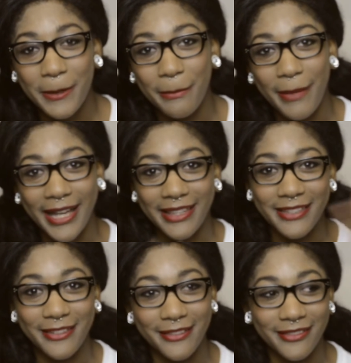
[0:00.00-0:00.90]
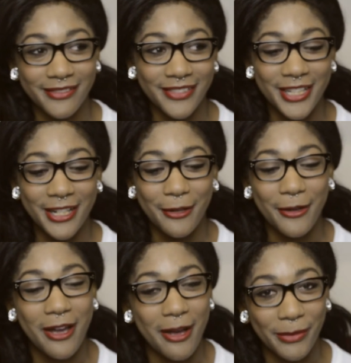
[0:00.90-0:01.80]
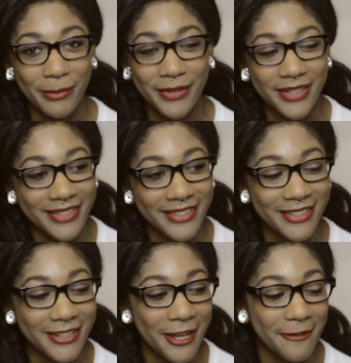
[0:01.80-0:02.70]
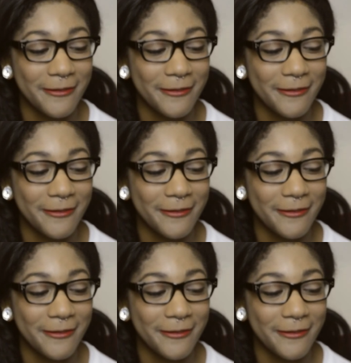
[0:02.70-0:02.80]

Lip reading: back to, you know, comic books and stuff.